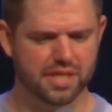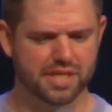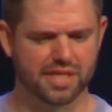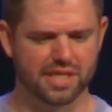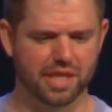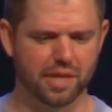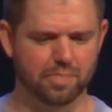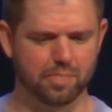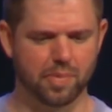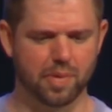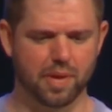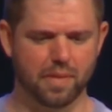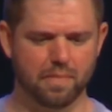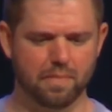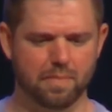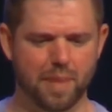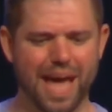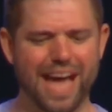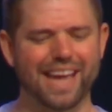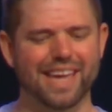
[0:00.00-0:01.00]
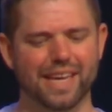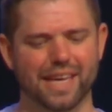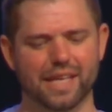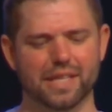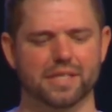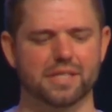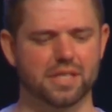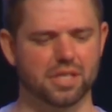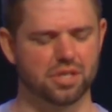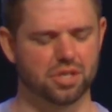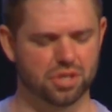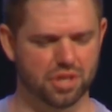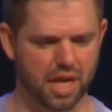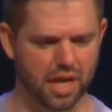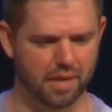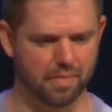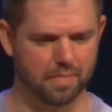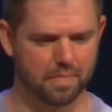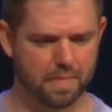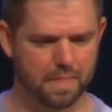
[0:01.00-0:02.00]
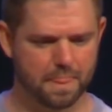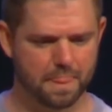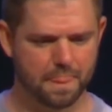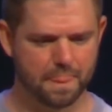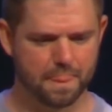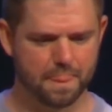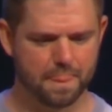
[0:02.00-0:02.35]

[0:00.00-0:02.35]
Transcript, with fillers: to slip back into shame.